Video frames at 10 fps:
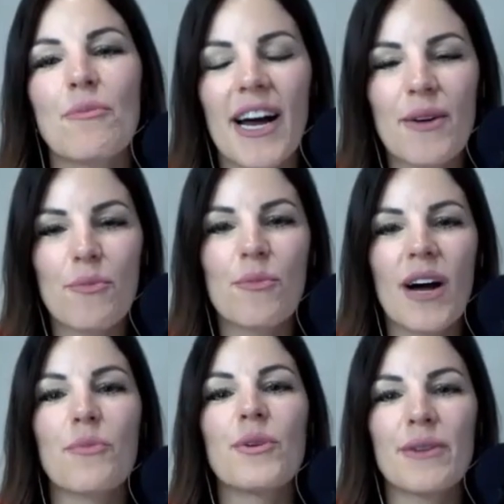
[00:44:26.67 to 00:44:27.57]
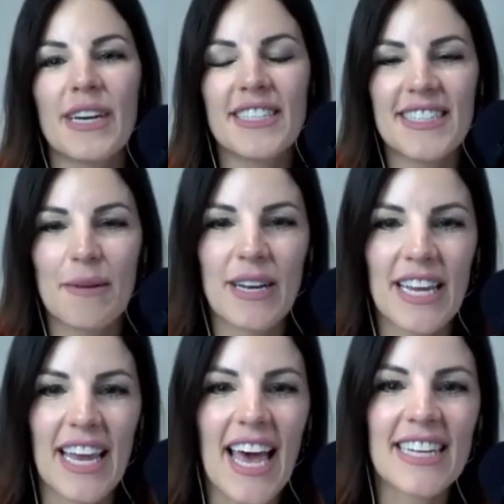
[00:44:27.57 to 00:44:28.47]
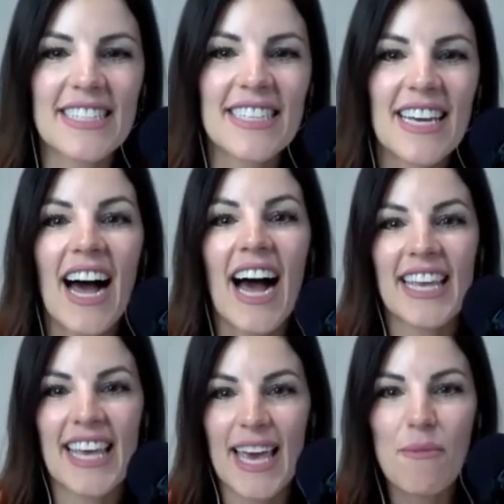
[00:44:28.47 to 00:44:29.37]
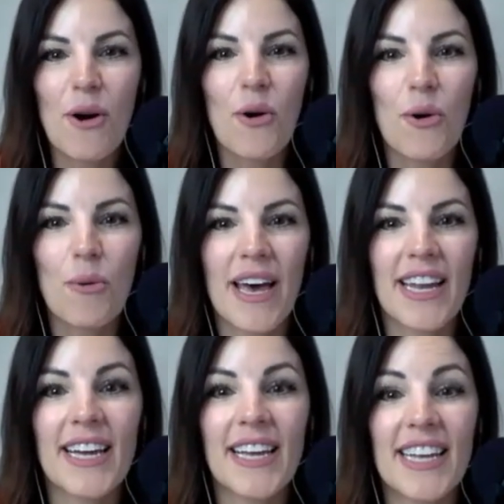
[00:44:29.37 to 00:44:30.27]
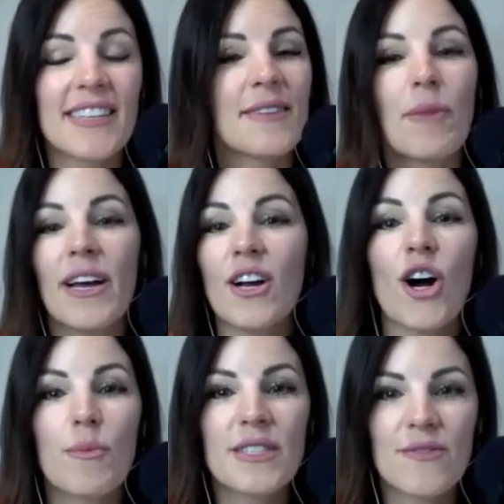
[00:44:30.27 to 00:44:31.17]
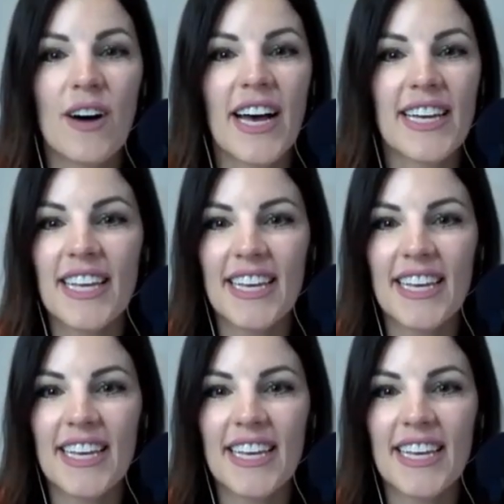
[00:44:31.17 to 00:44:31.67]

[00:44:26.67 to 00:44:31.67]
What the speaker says: I rear-ended somebody and came home and my car was fine.